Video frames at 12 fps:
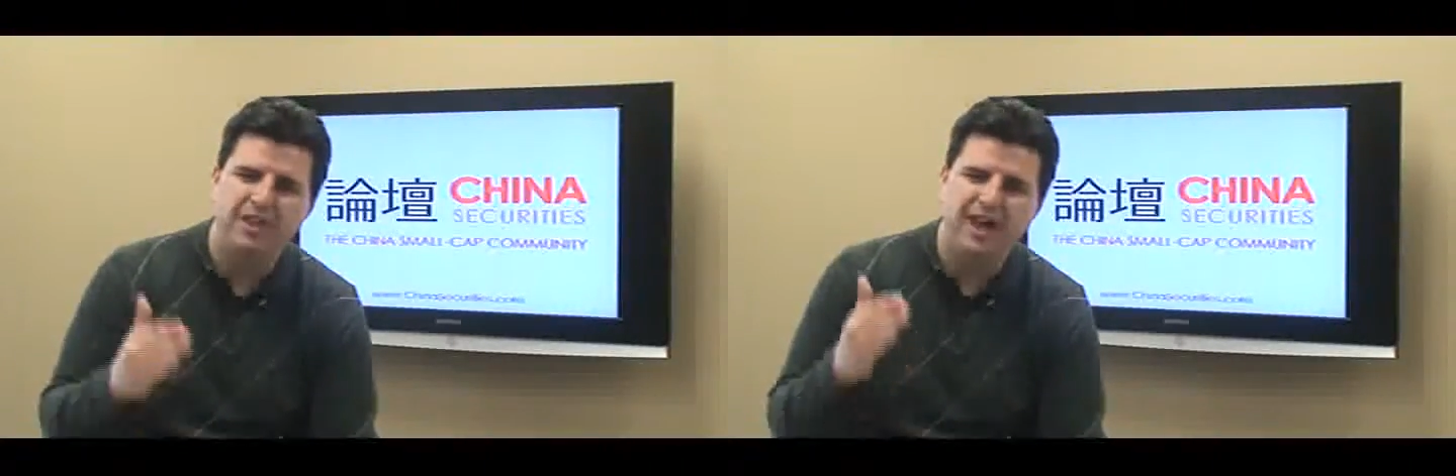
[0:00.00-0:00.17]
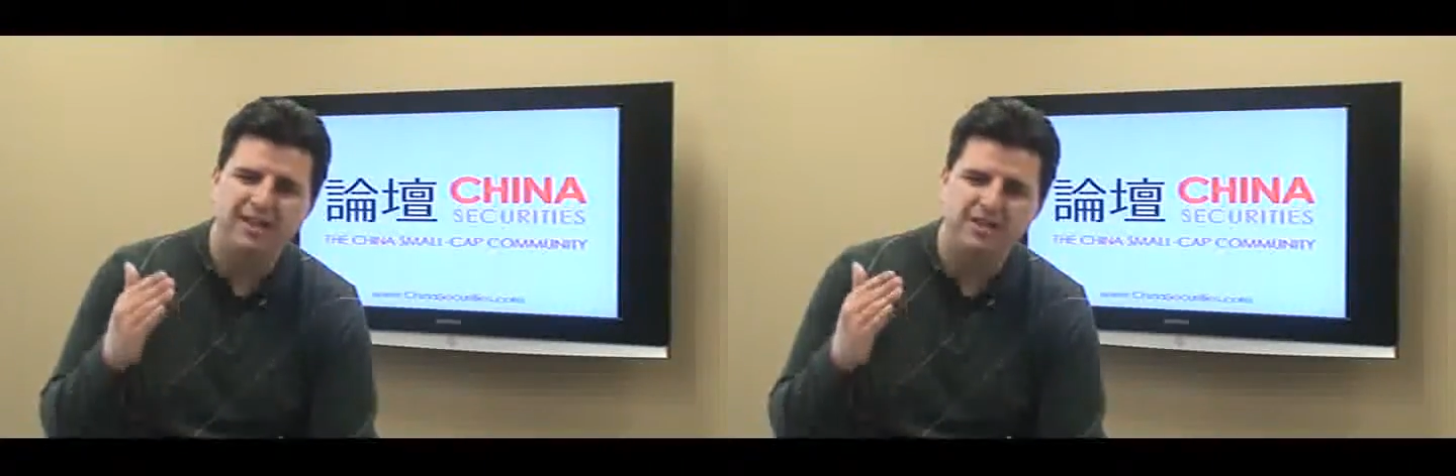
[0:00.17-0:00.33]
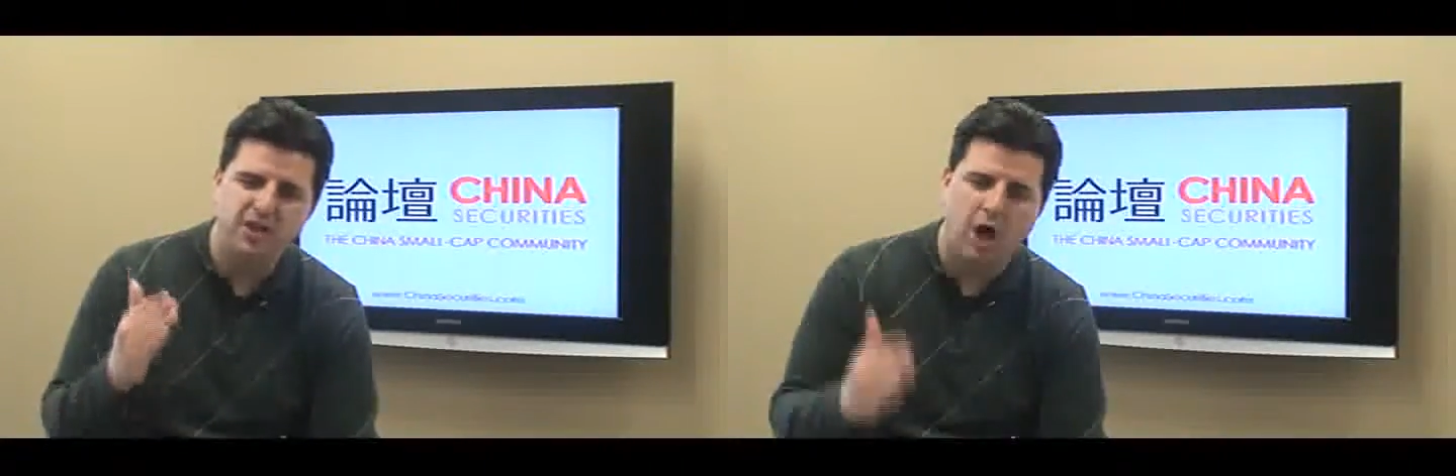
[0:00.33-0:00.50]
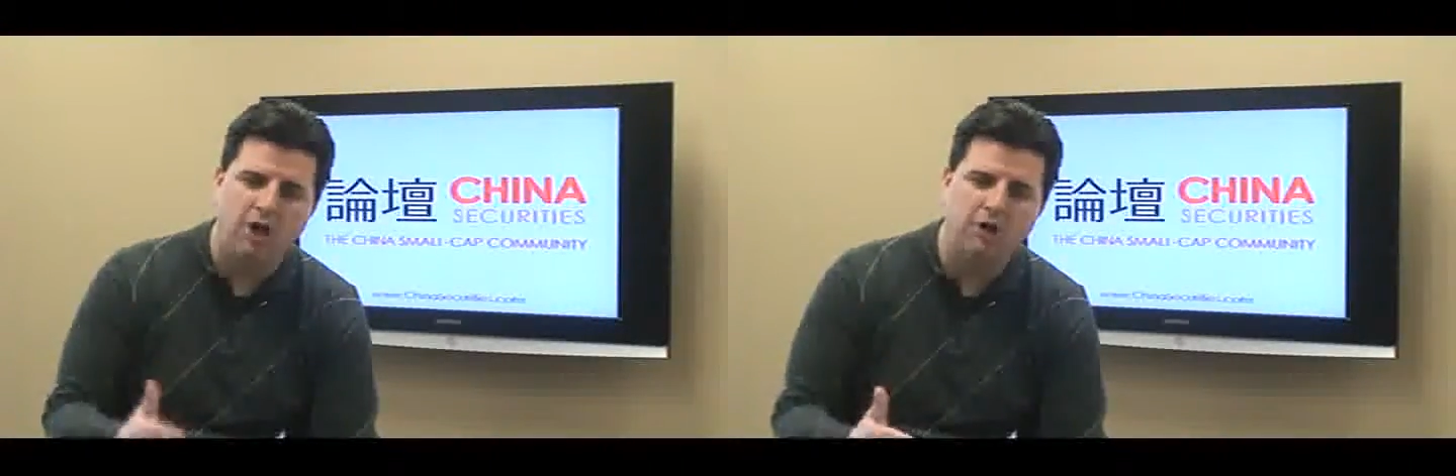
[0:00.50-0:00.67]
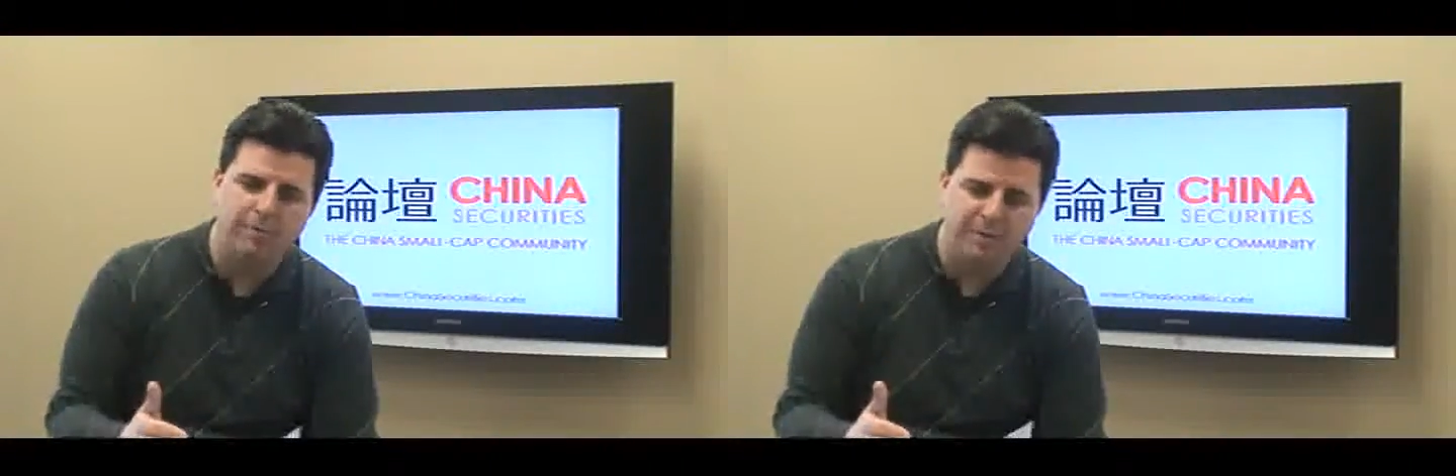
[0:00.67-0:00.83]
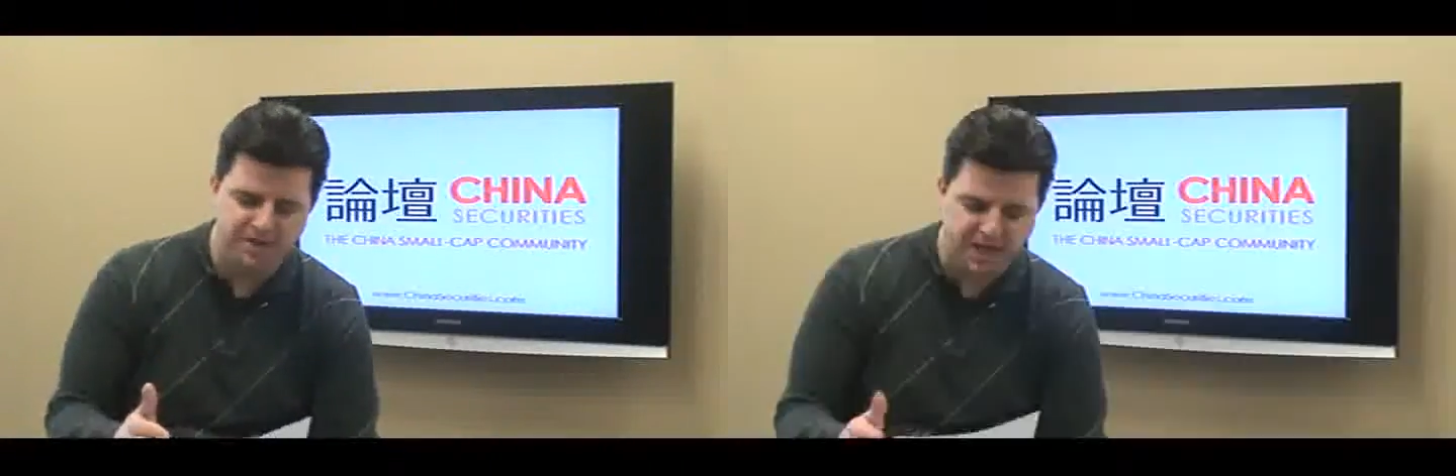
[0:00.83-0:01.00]
That
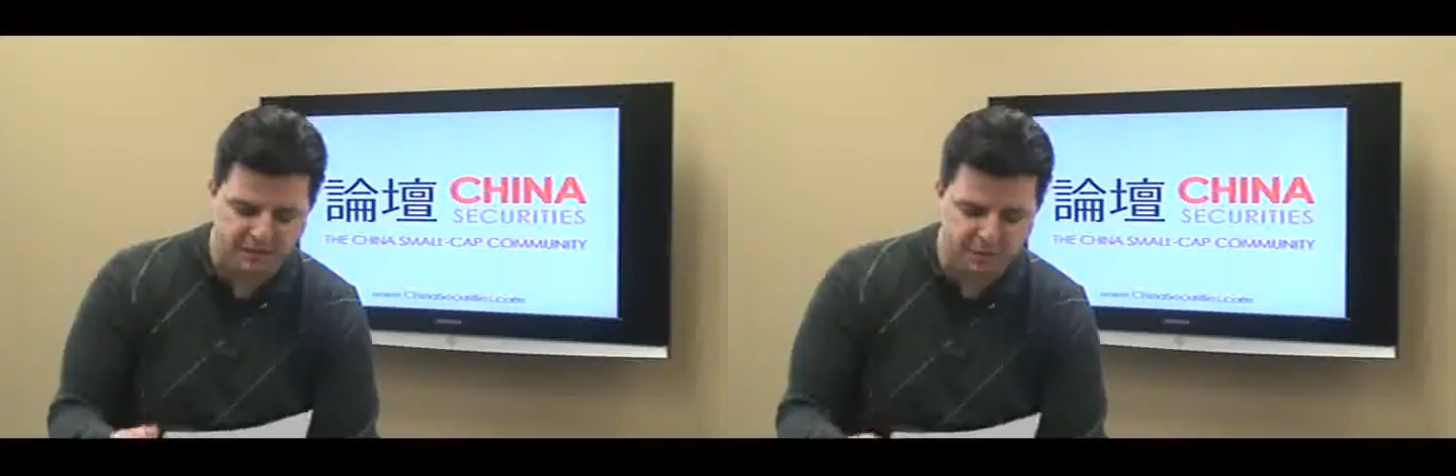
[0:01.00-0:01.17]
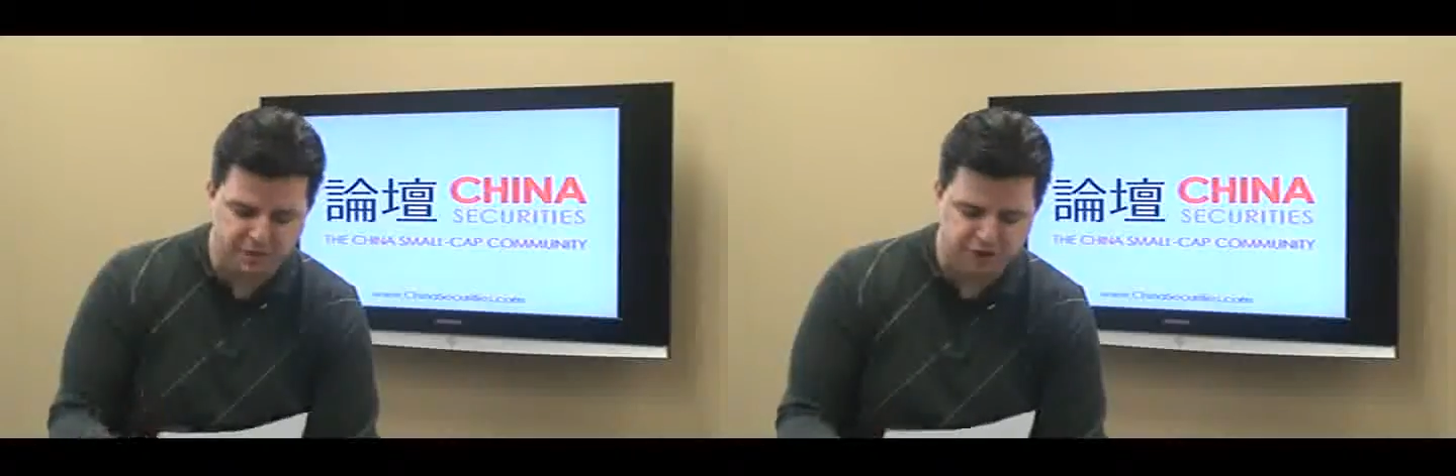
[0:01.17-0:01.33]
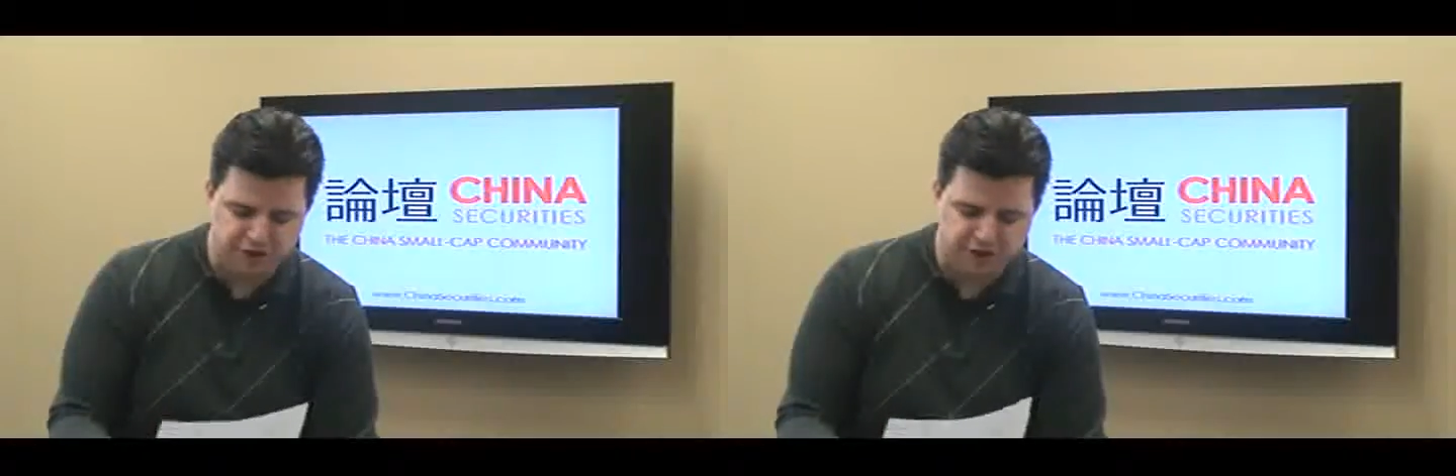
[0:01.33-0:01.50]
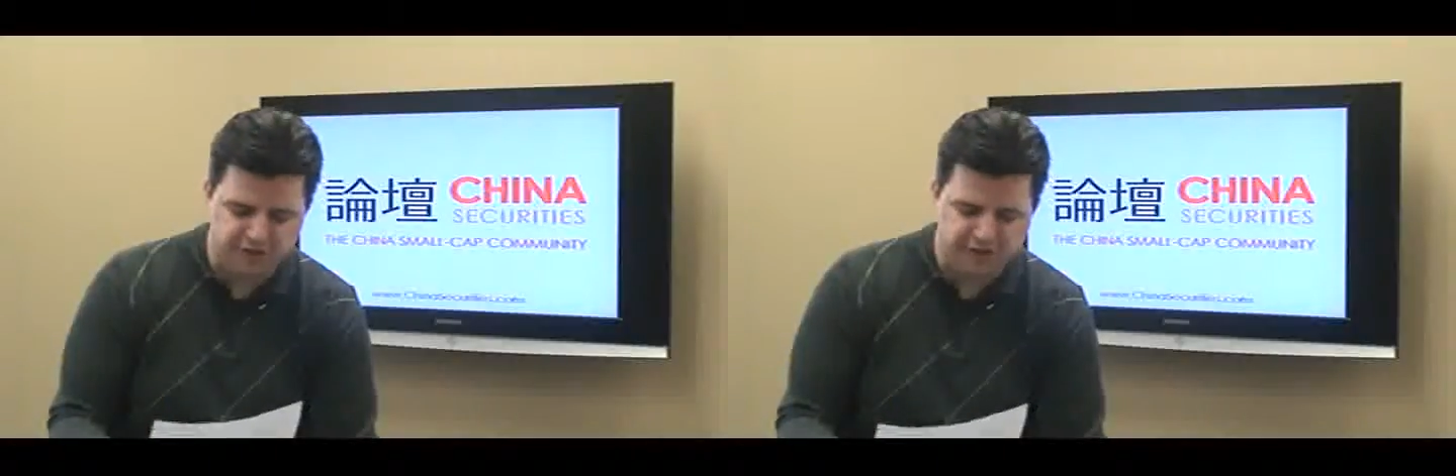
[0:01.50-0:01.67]
dollar per diluted share,